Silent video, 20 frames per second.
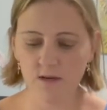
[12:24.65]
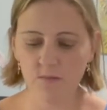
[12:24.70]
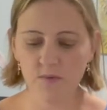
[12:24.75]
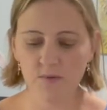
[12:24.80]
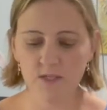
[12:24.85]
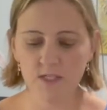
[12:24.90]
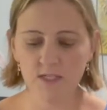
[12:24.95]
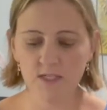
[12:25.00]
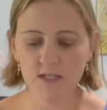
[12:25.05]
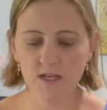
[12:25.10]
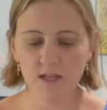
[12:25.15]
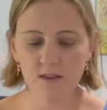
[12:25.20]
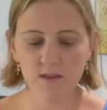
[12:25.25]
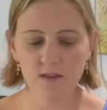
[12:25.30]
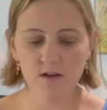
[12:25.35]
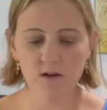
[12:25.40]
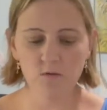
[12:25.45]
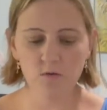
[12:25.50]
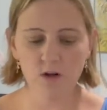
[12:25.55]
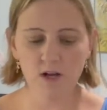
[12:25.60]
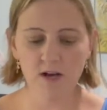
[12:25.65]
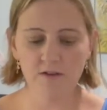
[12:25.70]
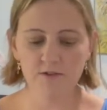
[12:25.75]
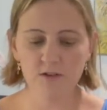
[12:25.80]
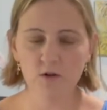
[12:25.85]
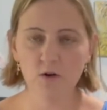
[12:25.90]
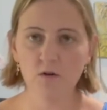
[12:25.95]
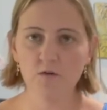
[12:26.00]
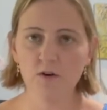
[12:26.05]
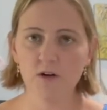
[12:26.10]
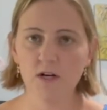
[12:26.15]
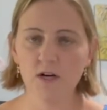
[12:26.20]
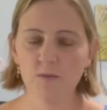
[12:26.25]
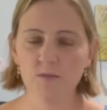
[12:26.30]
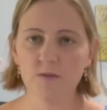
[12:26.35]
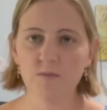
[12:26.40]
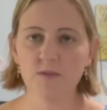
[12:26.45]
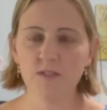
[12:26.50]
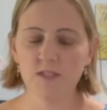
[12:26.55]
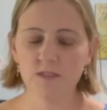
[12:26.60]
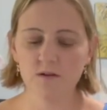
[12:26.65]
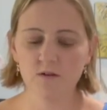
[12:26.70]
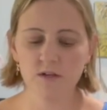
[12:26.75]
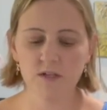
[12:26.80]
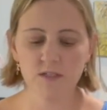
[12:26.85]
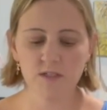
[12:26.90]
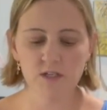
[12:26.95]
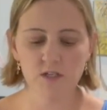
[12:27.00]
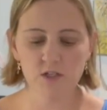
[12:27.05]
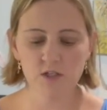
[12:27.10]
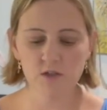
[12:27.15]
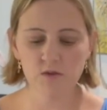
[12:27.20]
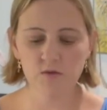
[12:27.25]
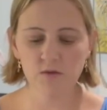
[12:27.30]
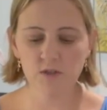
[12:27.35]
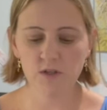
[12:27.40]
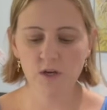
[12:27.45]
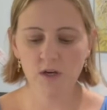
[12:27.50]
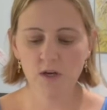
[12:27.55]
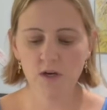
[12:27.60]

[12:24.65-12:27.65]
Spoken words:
but to get there, we'll have to overcome some serious issues.